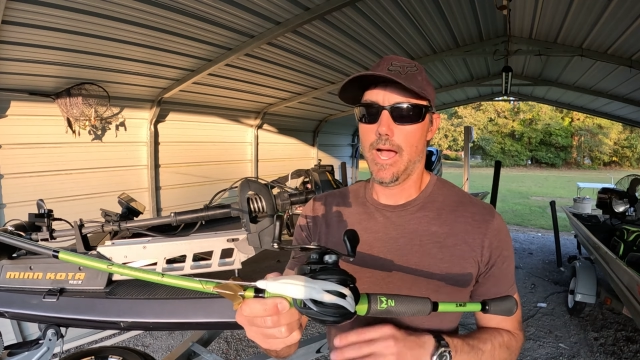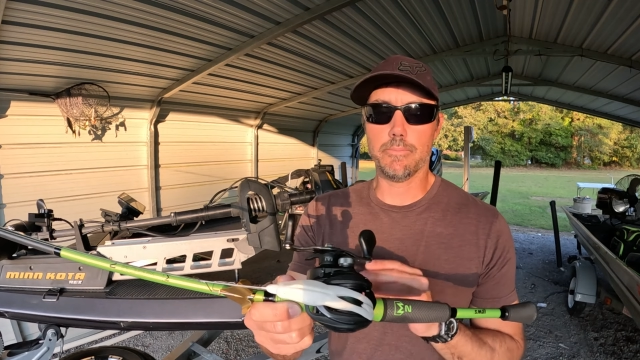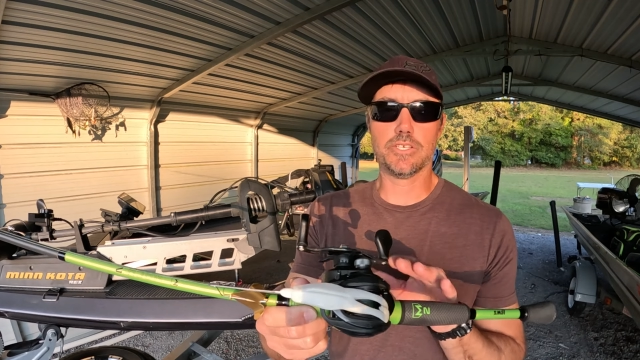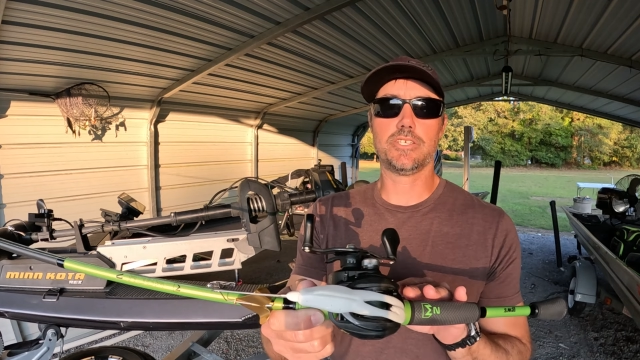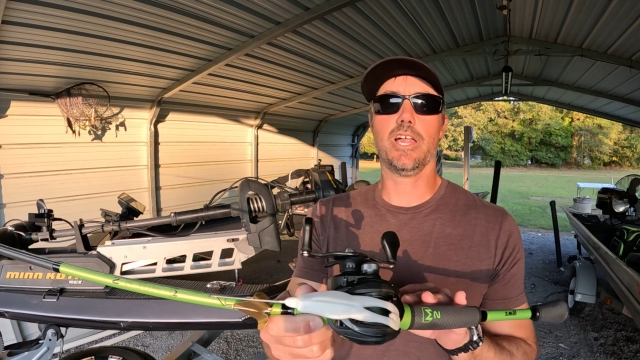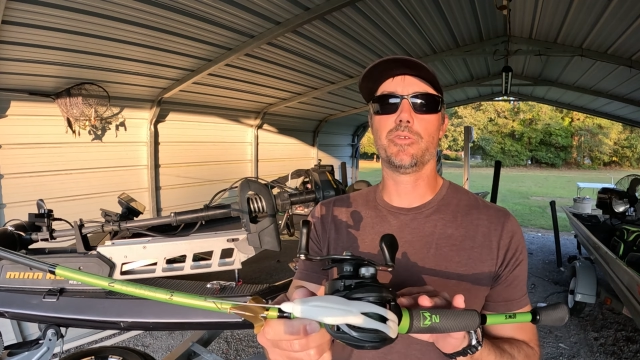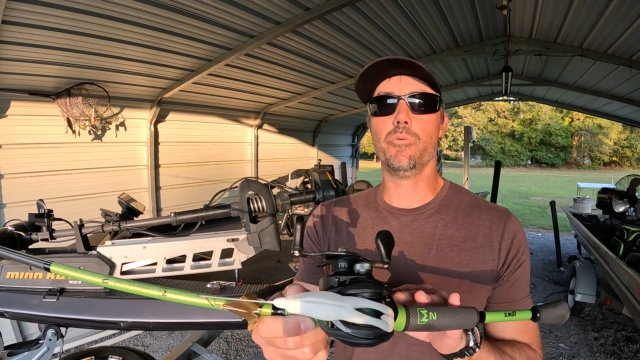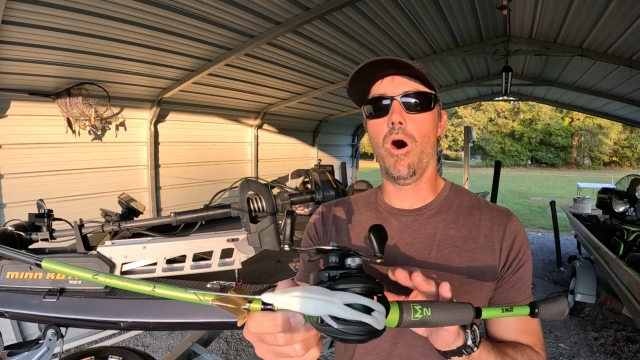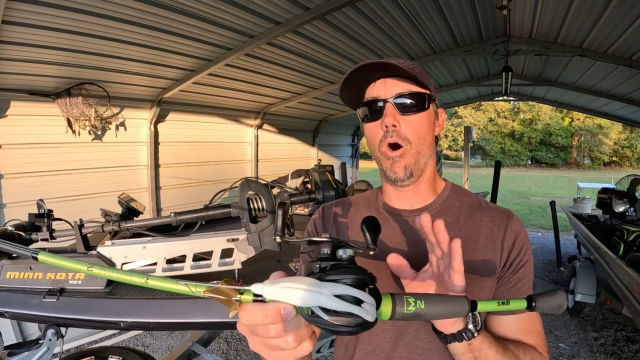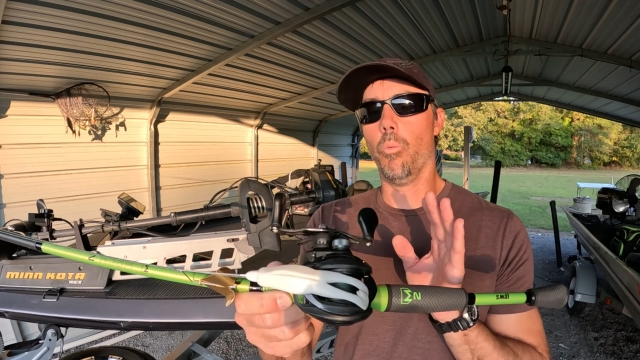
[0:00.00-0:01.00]
I'm just telling
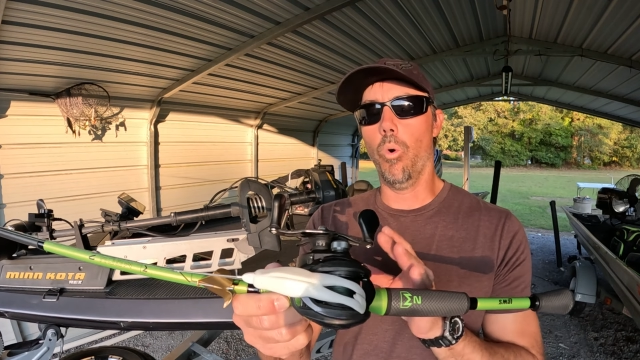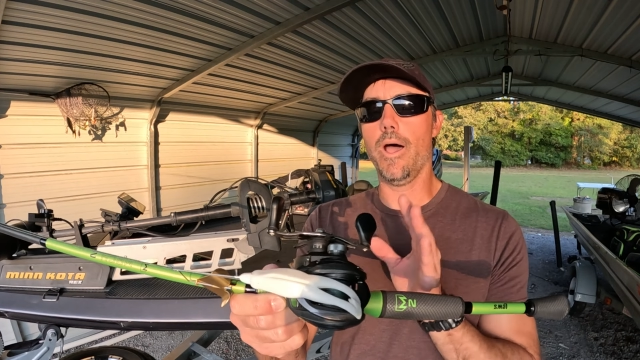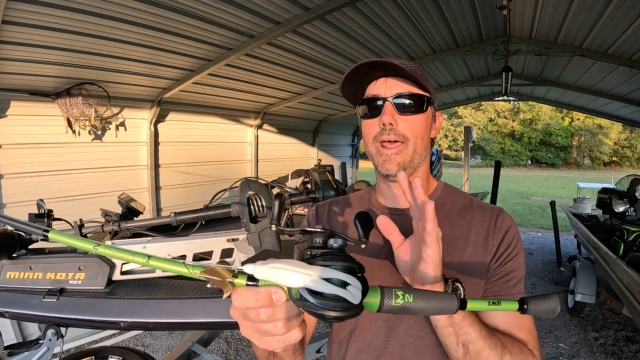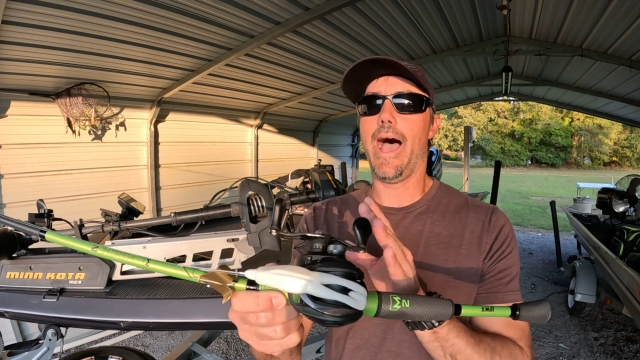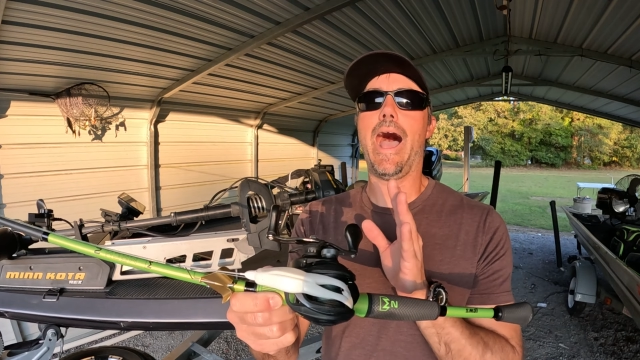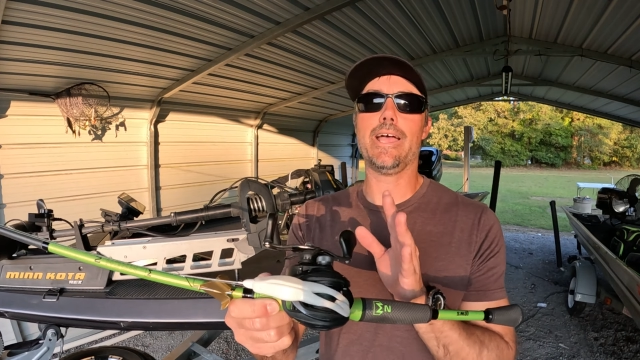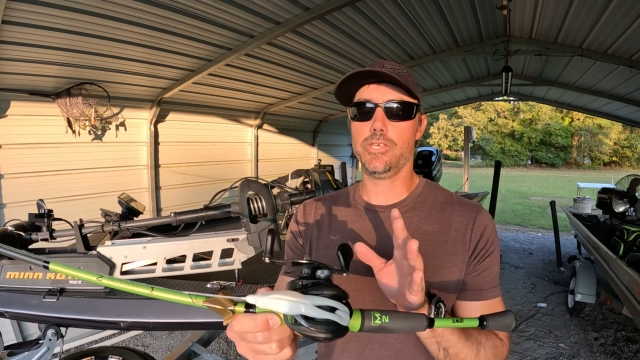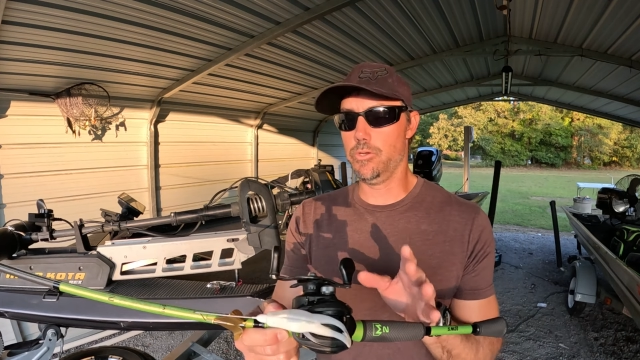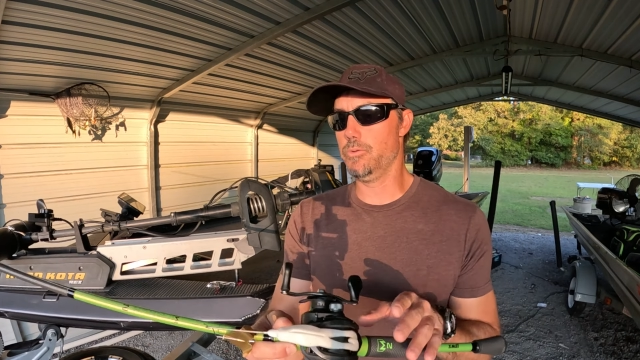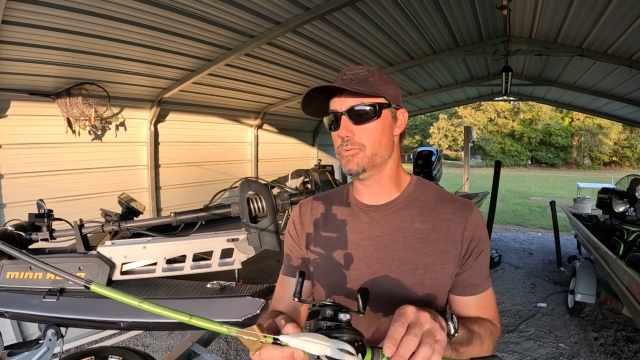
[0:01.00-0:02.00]
you all what I
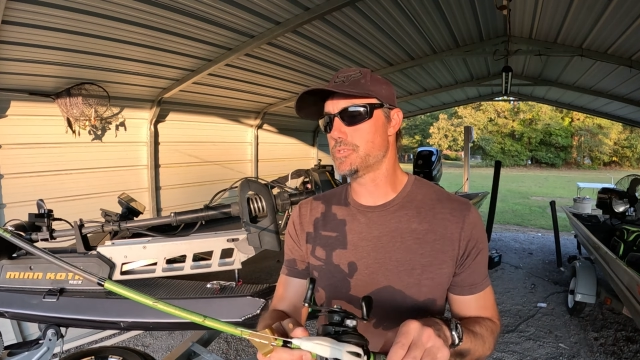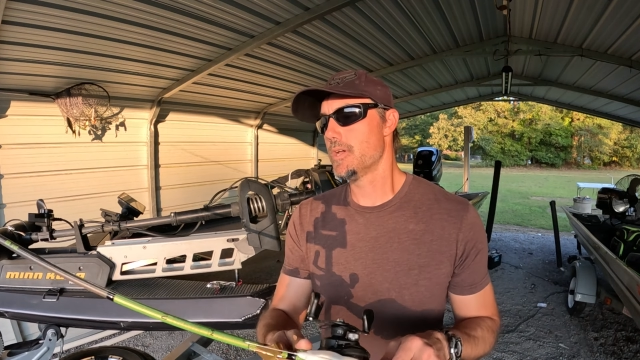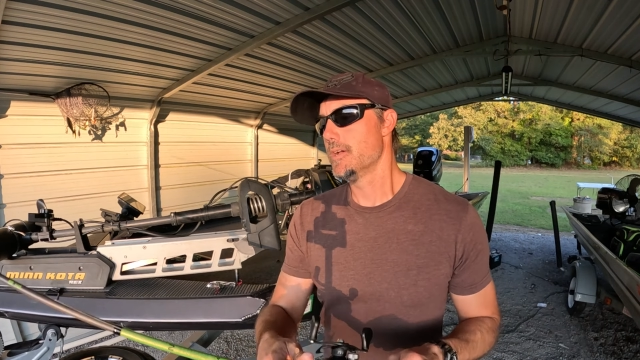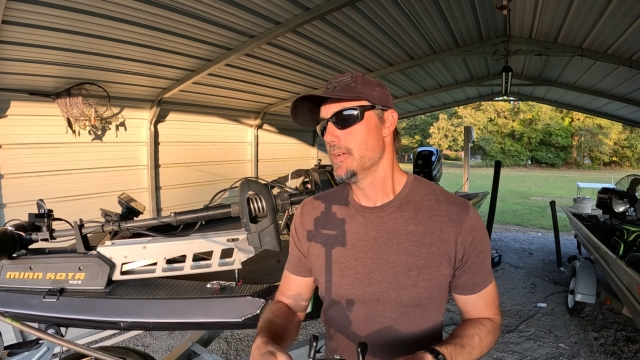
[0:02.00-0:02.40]
use.